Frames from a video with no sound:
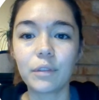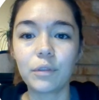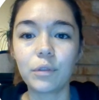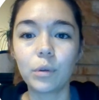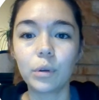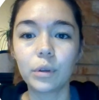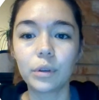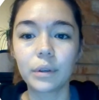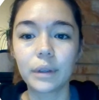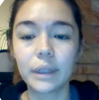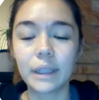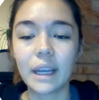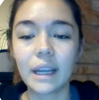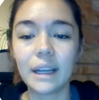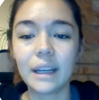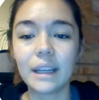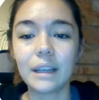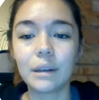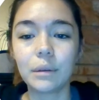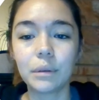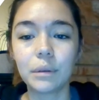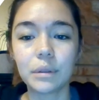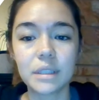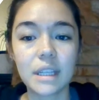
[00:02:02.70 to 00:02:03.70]
folder again,
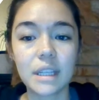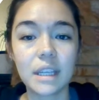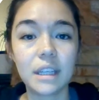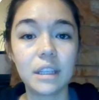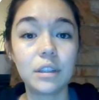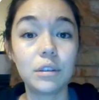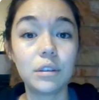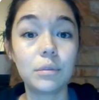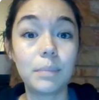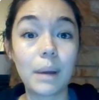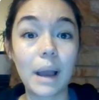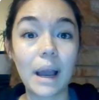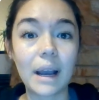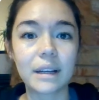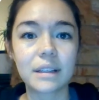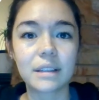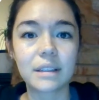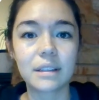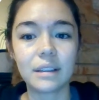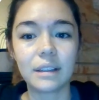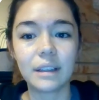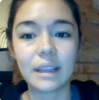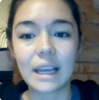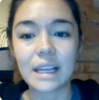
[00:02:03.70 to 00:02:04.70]
and it'll take you back to
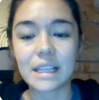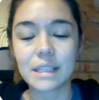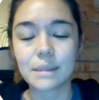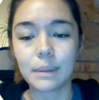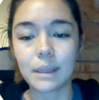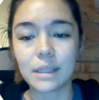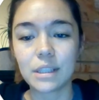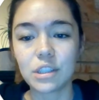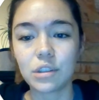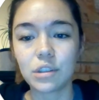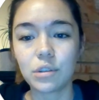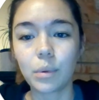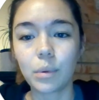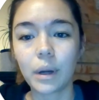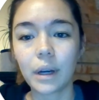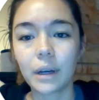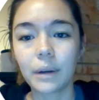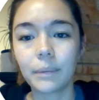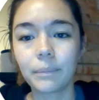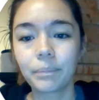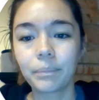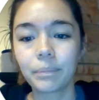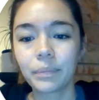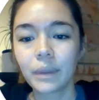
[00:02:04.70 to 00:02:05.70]
the last place you
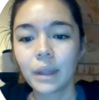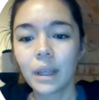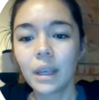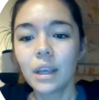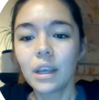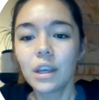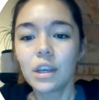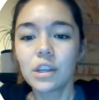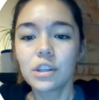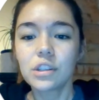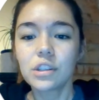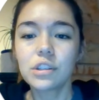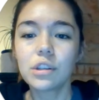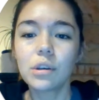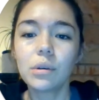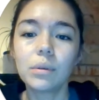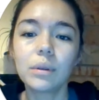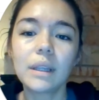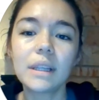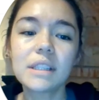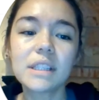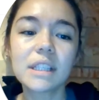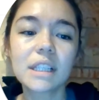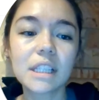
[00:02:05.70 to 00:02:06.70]
were. So
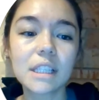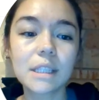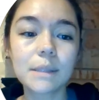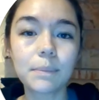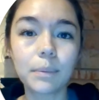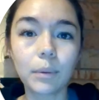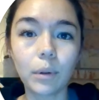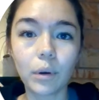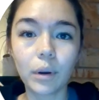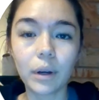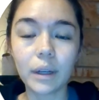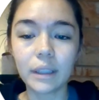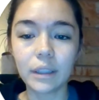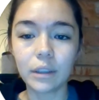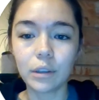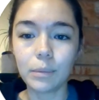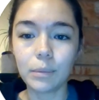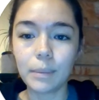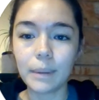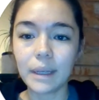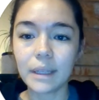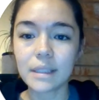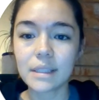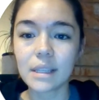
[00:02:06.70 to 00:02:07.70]
let's explore a little
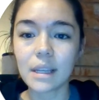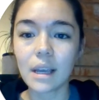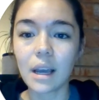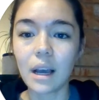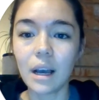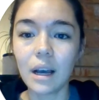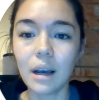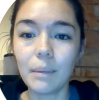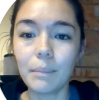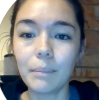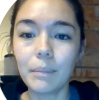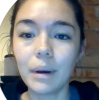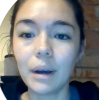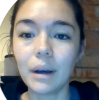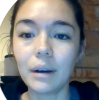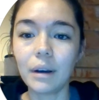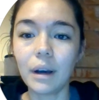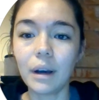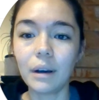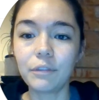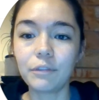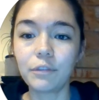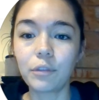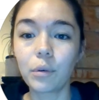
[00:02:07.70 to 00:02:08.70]
bit
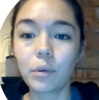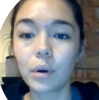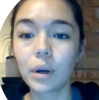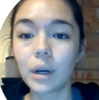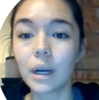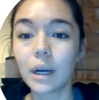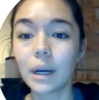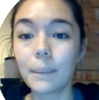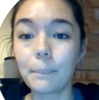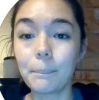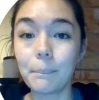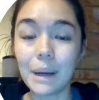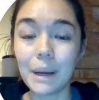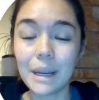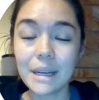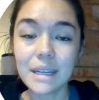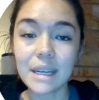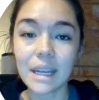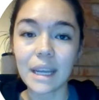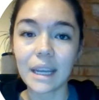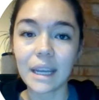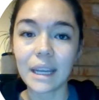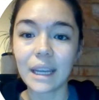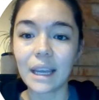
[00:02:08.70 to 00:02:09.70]
for
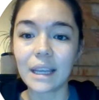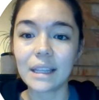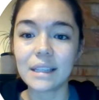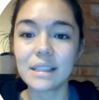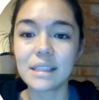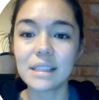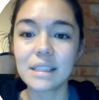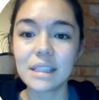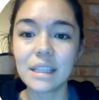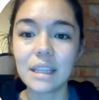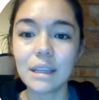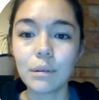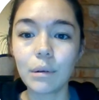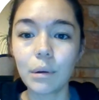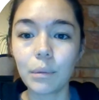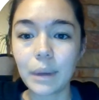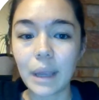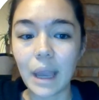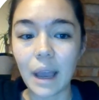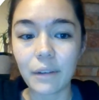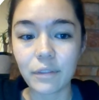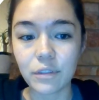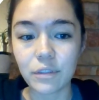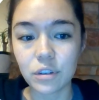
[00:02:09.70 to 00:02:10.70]
Monday and see what
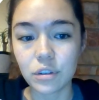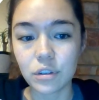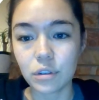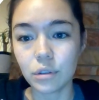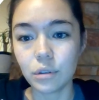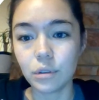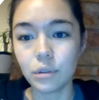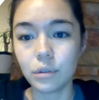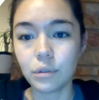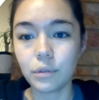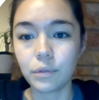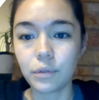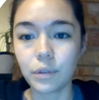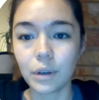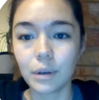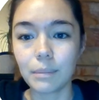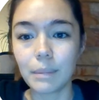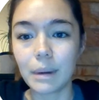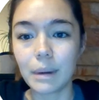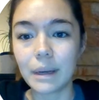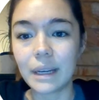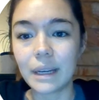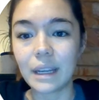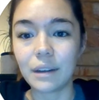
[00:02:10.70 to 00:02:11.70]
we have to do for
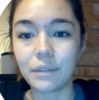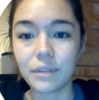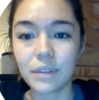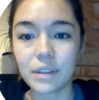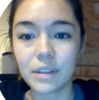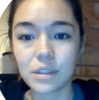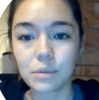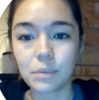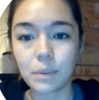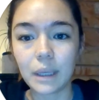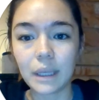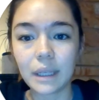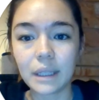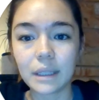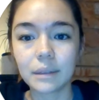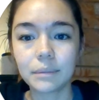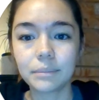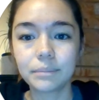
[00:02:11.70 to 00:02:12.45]
Monday of this week.